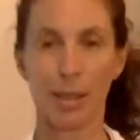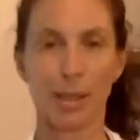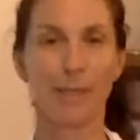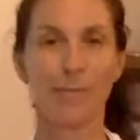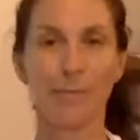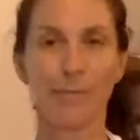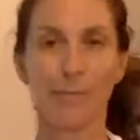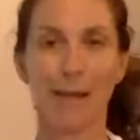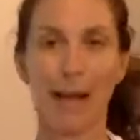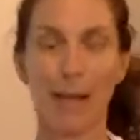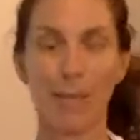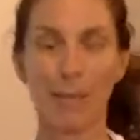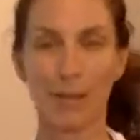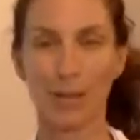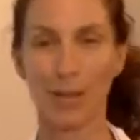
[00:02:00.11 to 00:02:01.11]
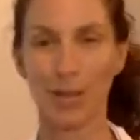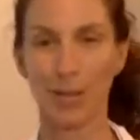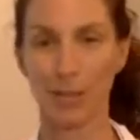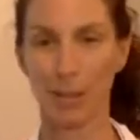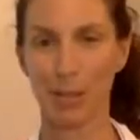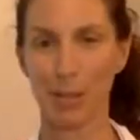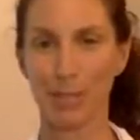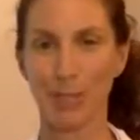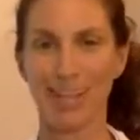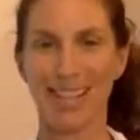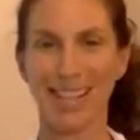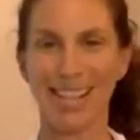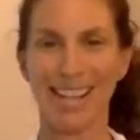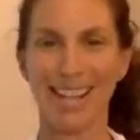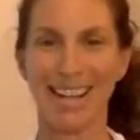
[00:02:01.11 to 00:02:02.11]
Some applesauce recipes
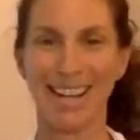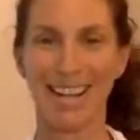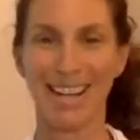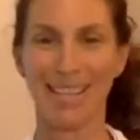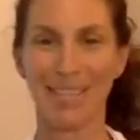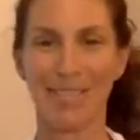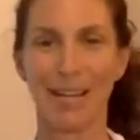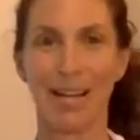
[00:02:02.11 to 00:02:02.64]
that I have